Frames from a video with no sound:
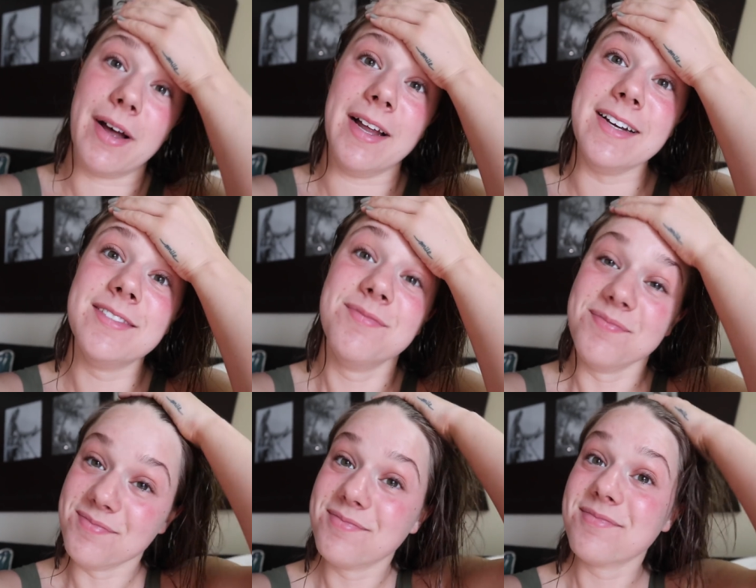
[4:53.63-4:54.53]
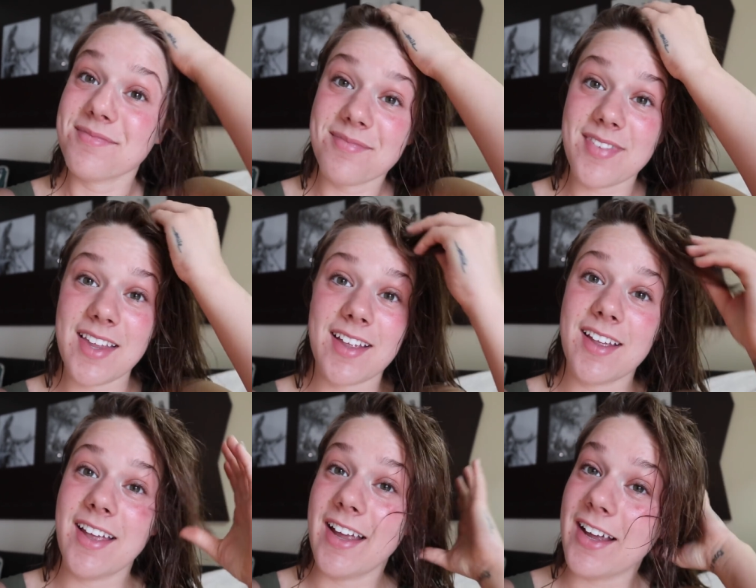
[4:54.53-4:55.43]
butt.
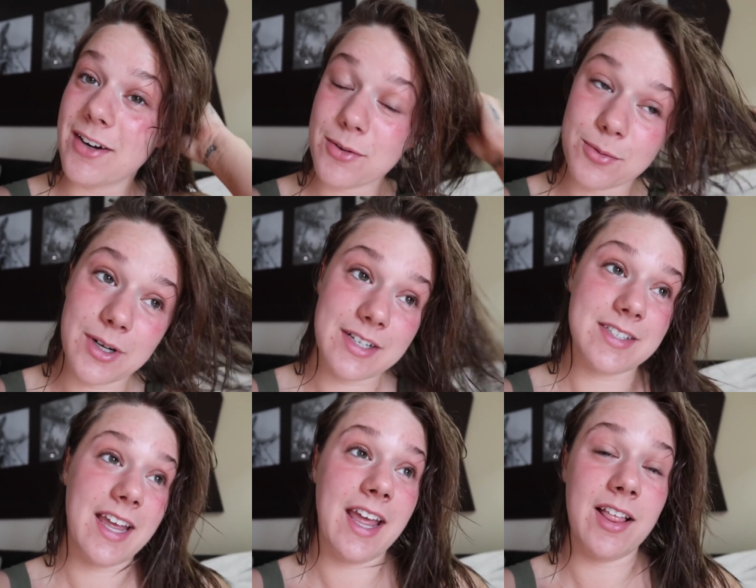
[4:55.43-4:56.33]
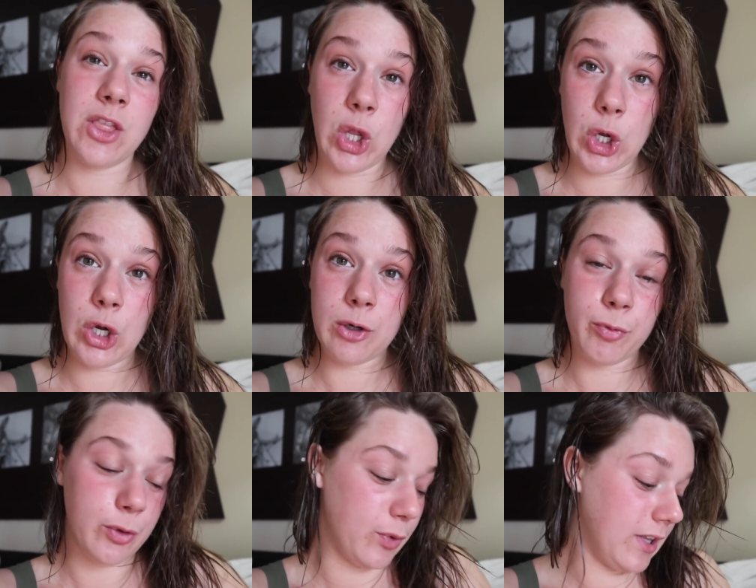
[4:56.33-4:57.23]
It was a
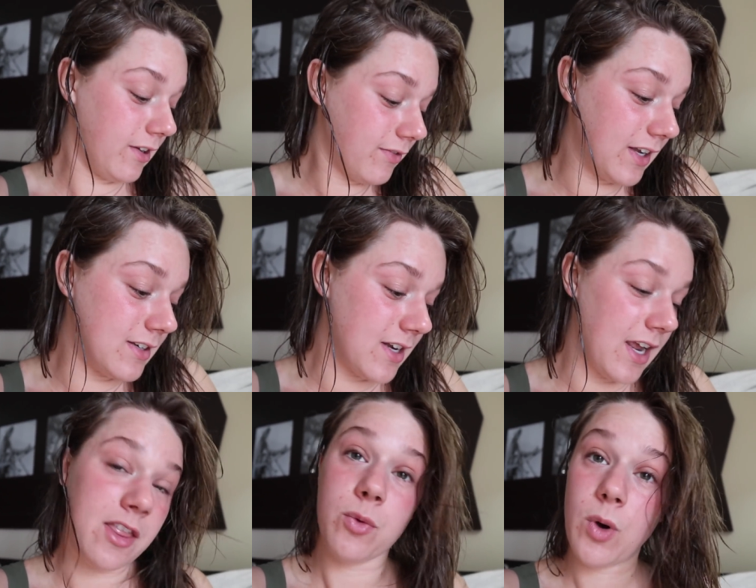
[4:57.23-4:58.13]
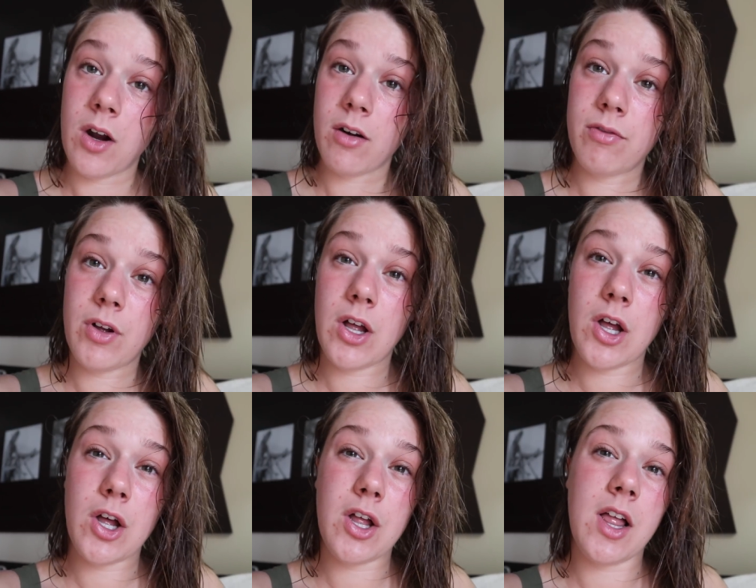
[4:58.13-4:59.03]
long but really fun day at the
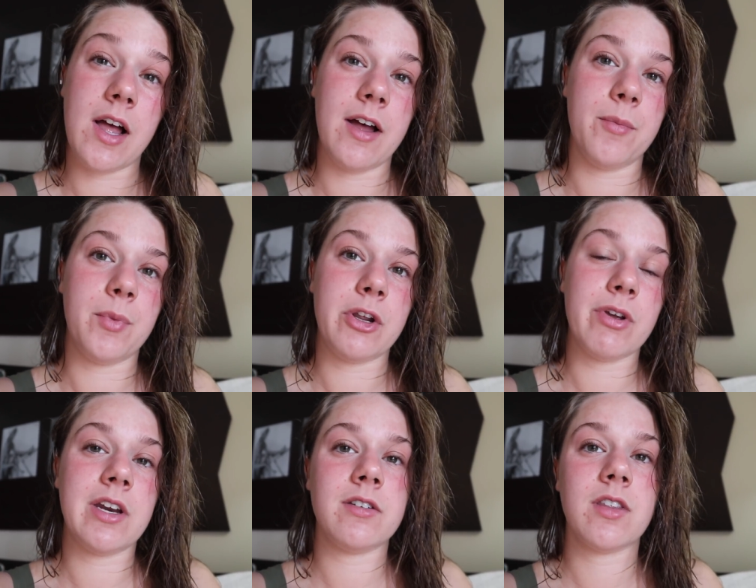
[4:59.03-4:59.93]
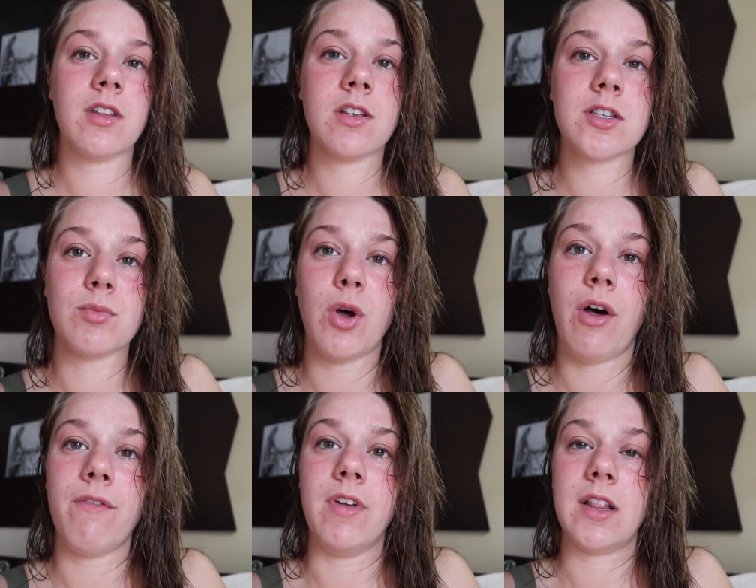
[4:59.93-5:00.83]
waterfall. When you get into the
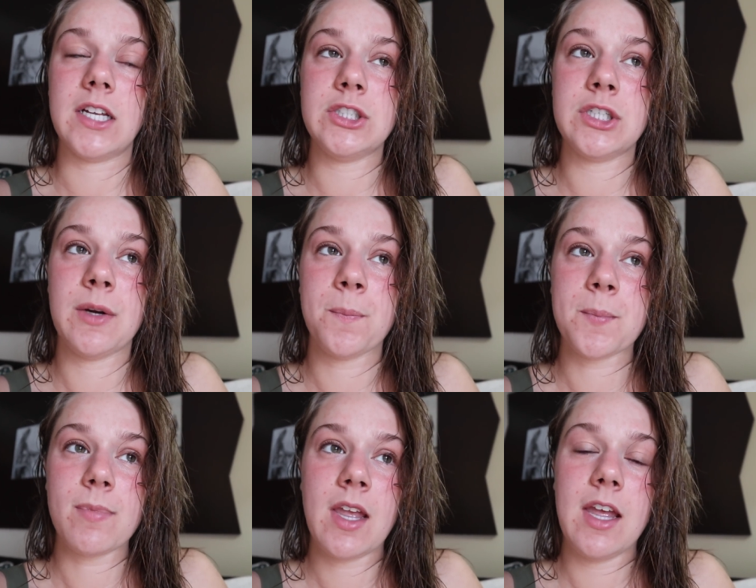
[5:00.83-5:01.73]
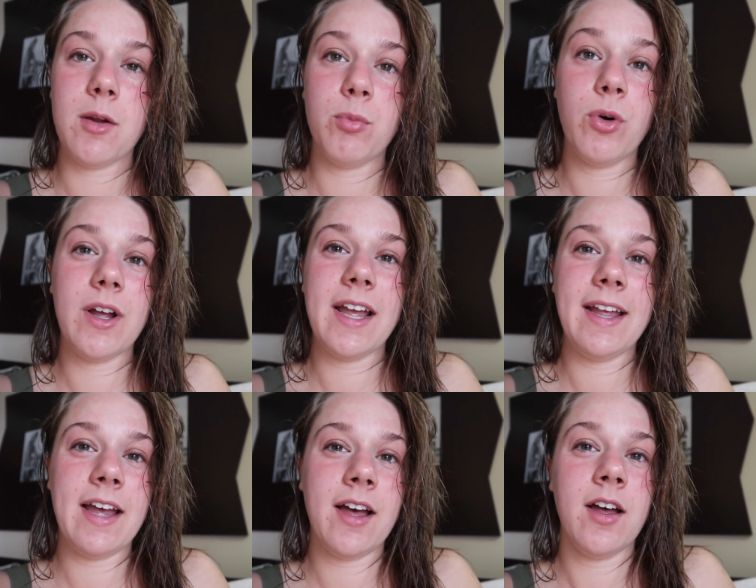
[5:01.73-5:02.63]
small village in
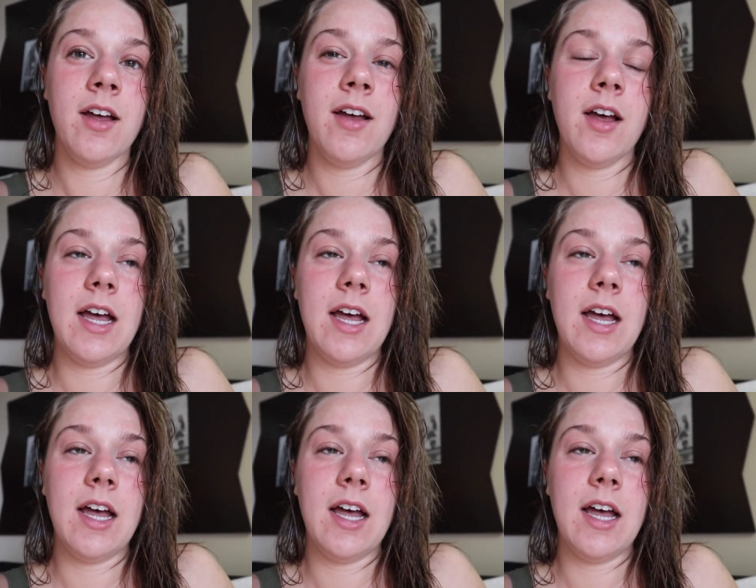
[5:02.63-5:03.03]
Poeaya,